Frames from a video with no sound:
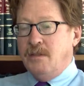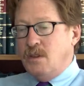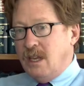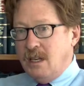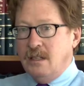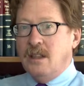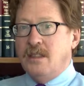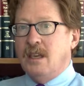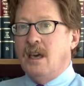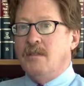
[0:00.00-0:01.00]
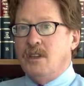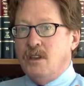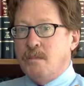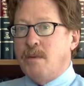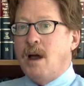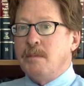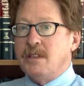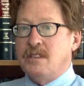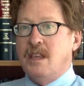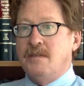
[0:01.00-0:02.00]
you get in the thick of it, you're probably
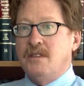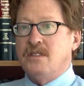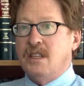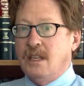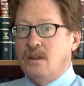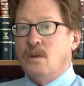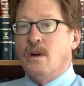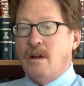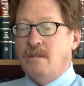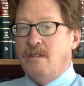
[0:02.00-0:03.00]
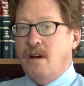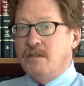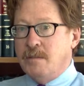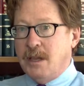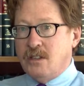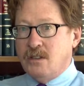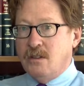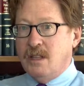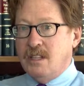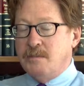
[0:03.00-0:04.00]
safest to get a lawyer involved to make sure
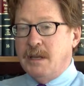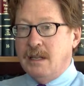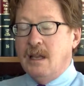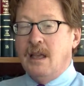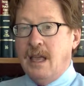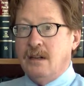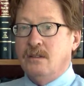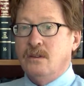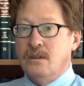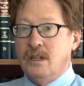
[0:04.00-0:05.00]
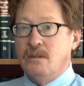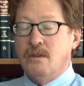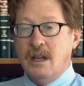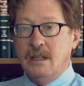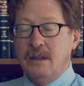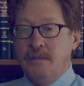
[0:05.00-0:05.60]
that it's being handled or done right.